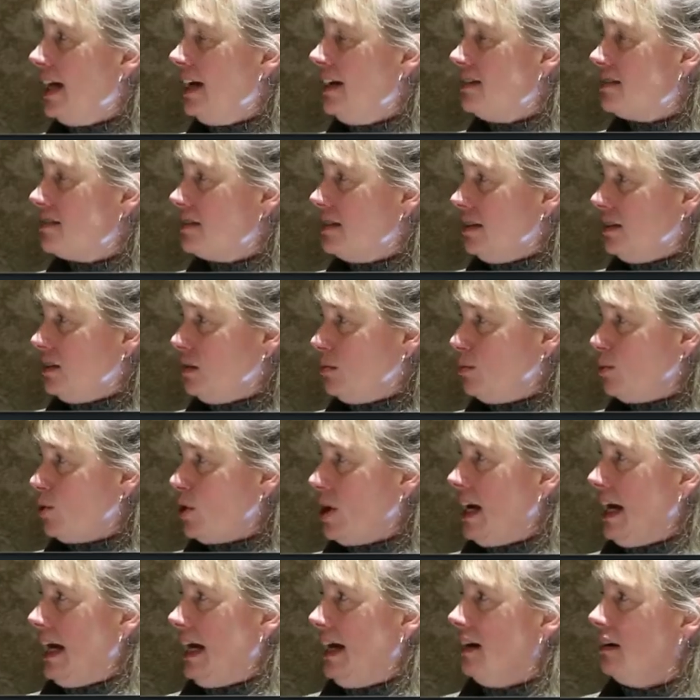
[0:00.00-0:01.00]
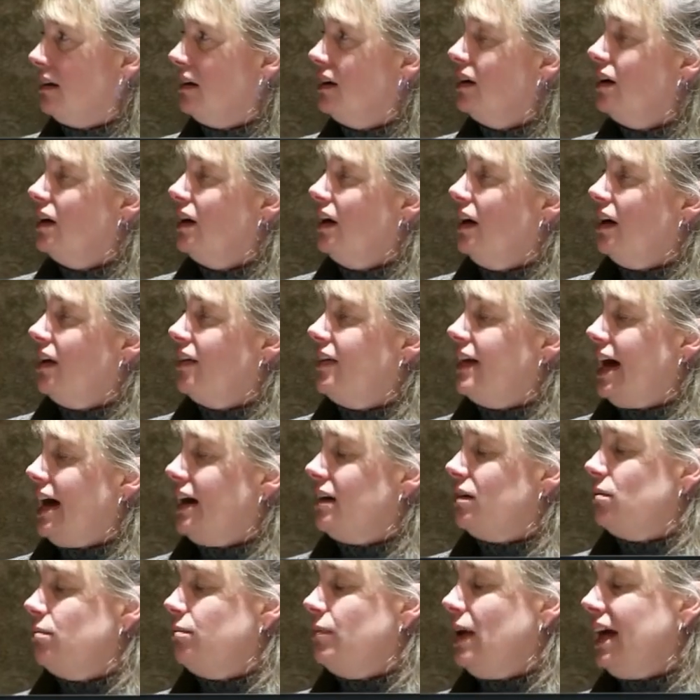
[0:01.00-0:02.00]
place in the brain
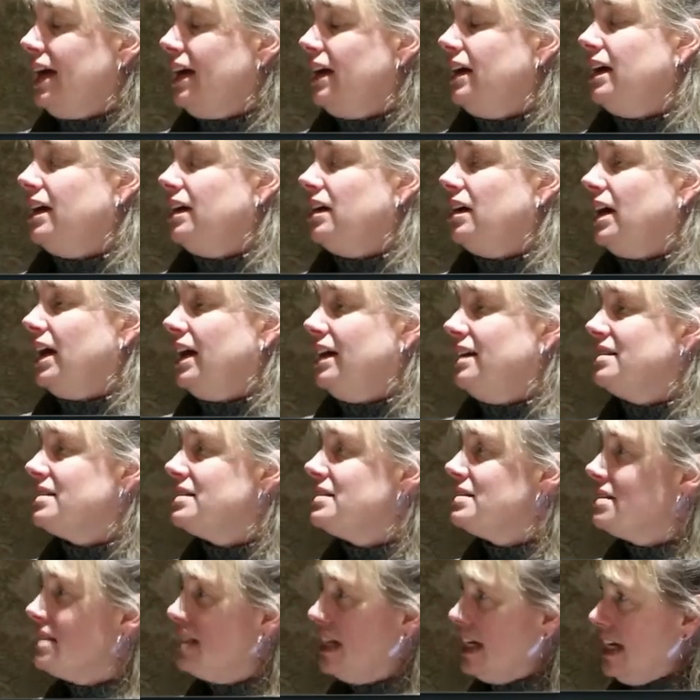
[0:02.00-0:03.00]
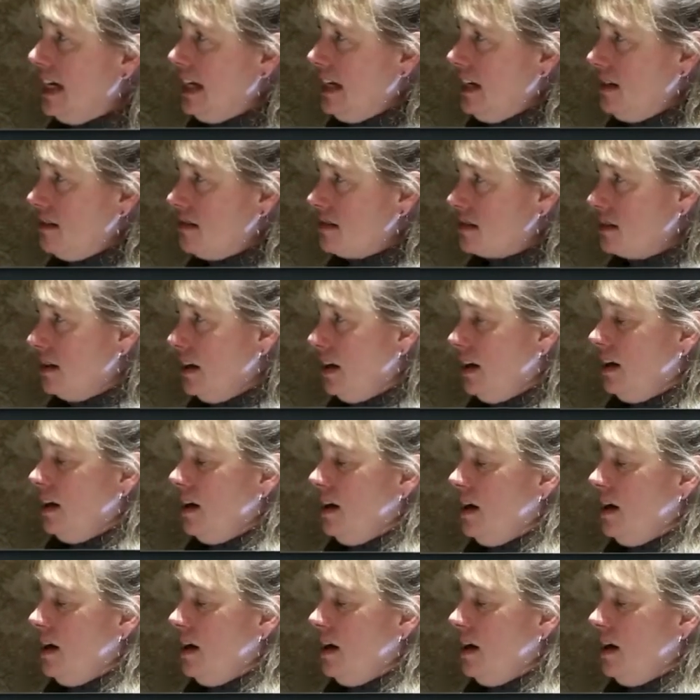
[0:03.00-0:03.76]
that make it a disease.